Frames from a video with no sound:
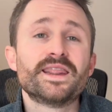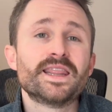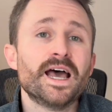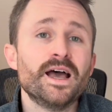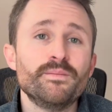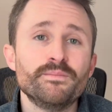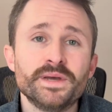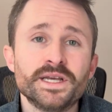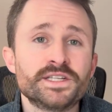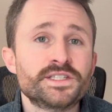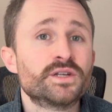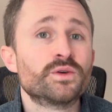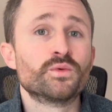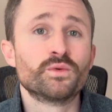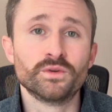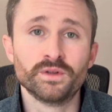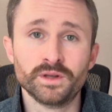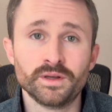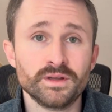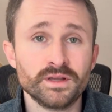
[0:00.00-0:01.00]
That makes it
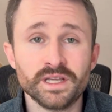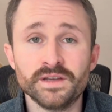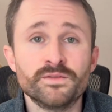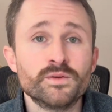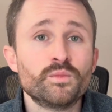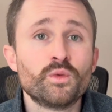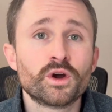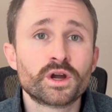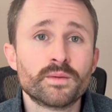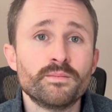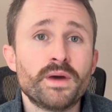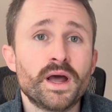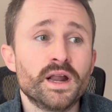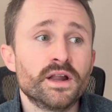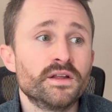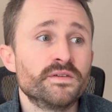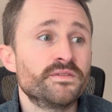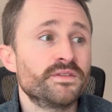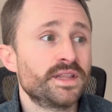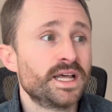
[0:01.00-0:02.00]
really even more
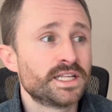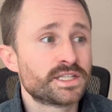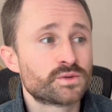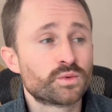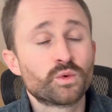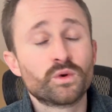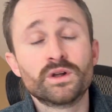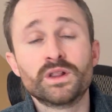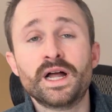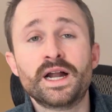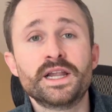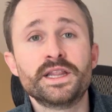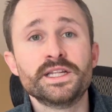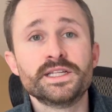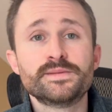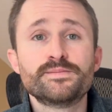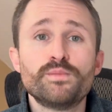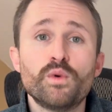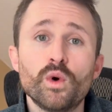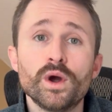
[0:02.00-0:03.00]
competitive. And that's where a lot of
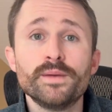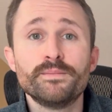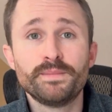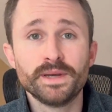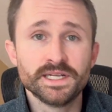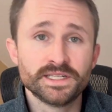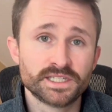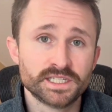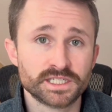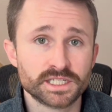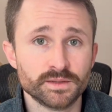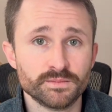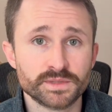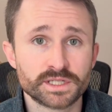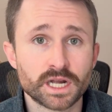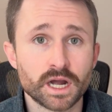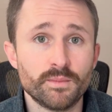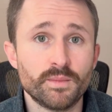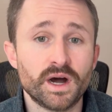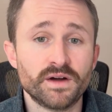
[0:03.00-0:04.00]
these point-based systems
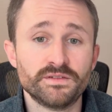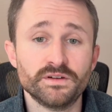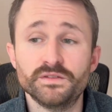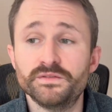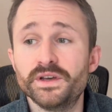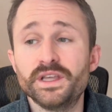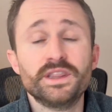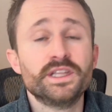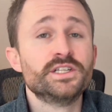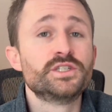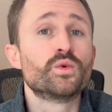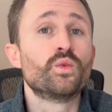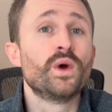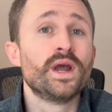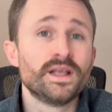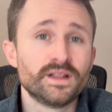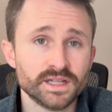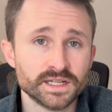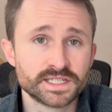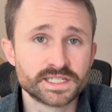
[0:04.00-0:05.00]
come off of, and these
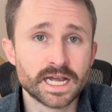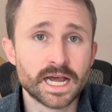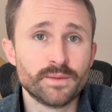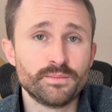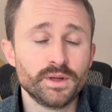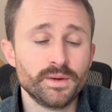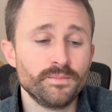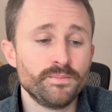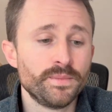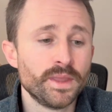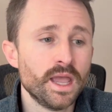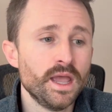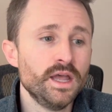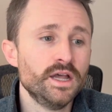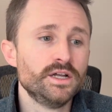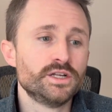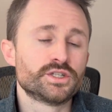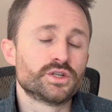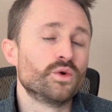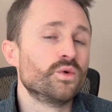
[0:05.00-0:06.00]
wait lists happen.
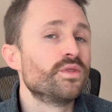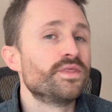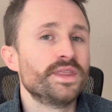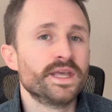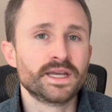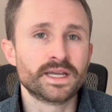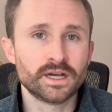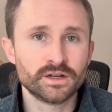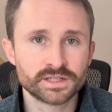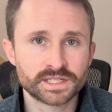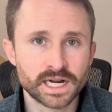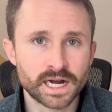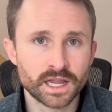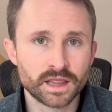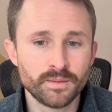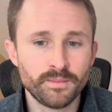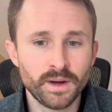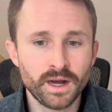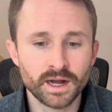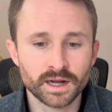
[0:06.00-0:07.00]
So think outside of
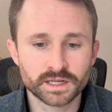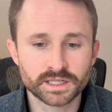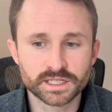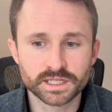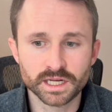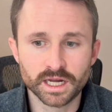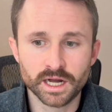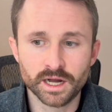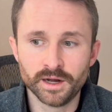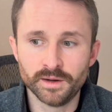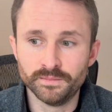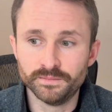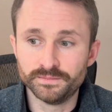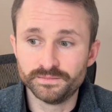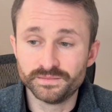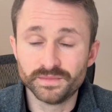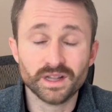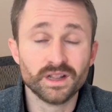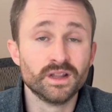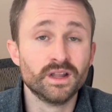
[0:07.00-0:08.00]
the box.
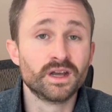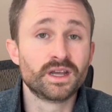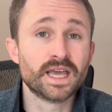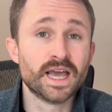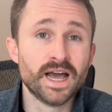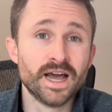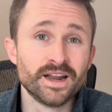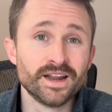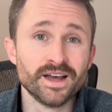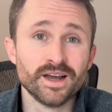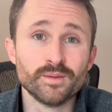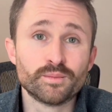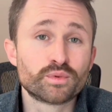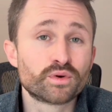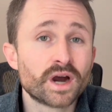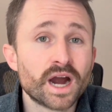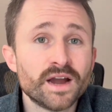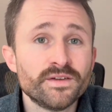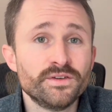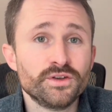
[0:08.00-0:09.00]
Look at a
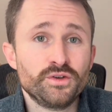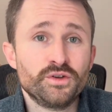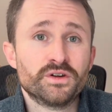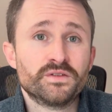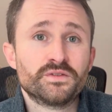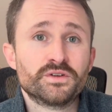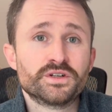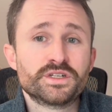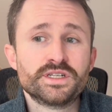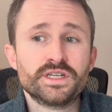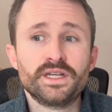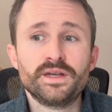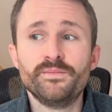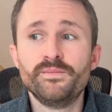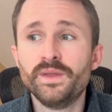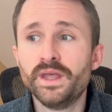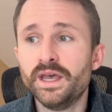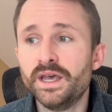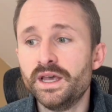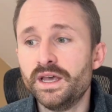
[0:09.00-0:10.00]
private university.
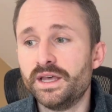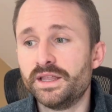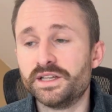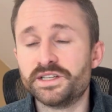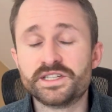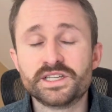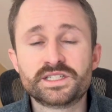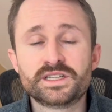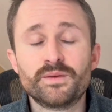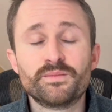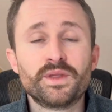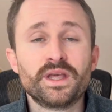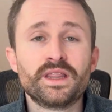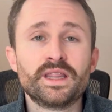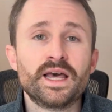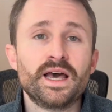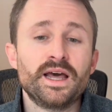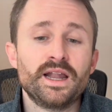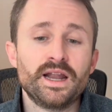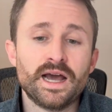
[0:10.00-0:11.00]
This is something
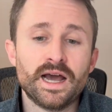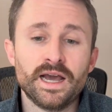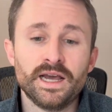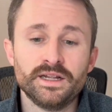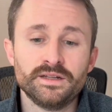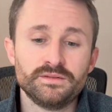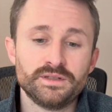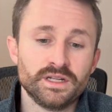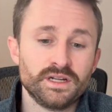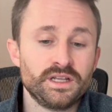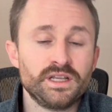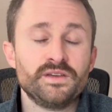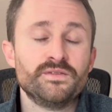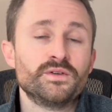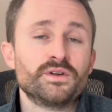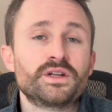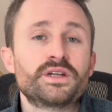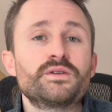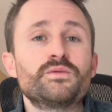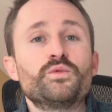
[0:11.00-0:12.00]
that I didn't
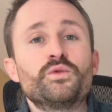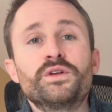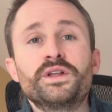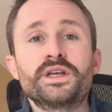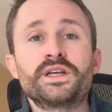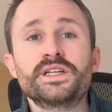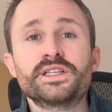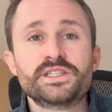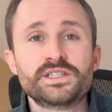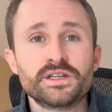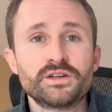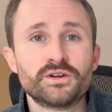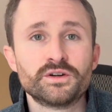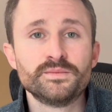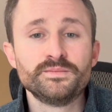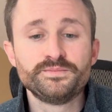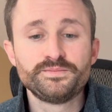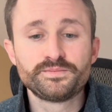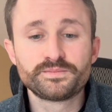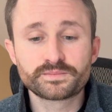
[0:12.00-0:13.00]
even really
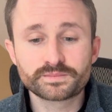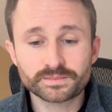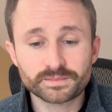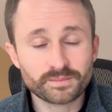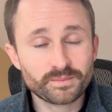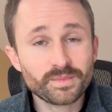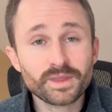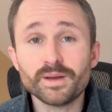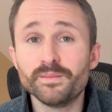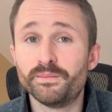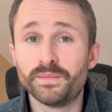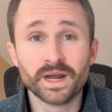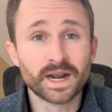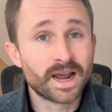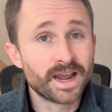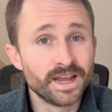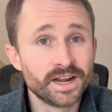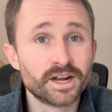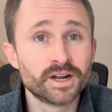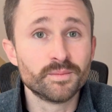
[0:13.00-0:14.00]
consider, but
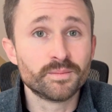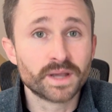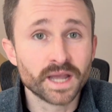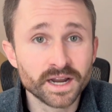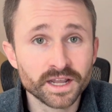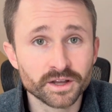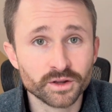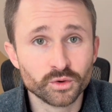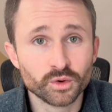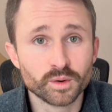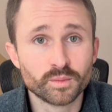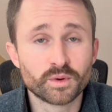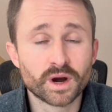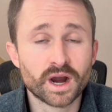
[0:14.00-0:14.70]
I ended up getting into a